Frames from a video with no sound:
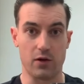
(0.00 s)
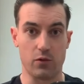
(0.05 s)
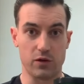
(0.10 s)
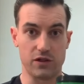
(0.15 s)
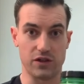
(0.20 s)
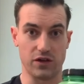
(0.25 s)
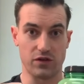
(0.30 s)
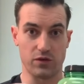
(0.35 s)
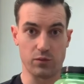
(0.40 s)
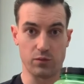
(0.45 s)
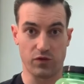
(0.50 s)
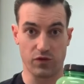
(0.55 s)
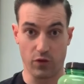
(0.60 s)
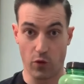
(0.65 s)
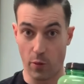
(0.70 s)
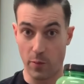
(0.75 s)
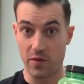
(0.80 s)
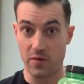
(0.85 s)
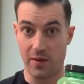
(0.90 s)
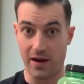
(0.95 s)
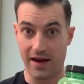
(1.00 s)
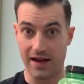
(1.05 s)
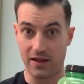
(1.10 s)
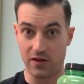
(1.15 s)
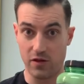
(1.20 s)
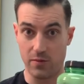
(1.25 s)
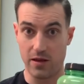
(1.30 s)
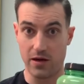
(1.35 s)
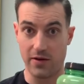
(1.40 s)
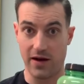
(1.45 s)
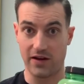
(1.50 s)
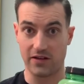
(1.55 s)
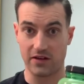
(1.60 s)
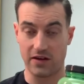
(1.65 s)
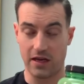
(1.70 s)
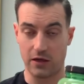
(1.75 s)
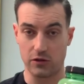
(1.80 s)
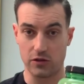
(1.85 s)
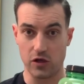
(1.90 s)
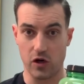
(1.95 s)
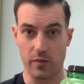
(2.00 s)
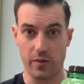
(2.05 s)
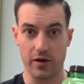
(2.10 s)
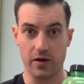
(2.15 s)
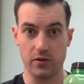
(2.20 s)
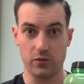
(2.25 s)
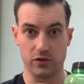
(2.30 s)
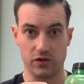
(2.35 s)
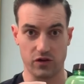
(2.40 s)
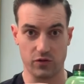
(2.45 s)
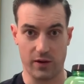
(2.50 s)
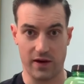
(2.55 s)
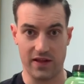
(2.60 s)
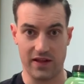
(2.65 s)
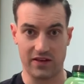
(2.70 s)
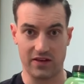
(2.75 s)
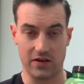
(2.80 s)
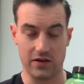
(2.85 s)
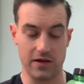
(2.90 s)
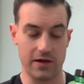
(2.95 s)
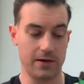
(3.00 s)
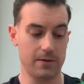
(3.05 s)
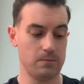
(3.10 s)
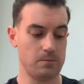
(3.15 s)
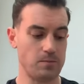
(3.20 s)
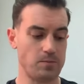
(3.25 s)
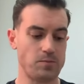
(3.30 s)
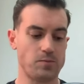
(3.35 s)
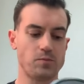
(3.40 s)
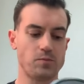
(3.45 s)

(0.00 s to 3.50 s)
which is formed by the amino acid L-DOPA, which is why that's in here.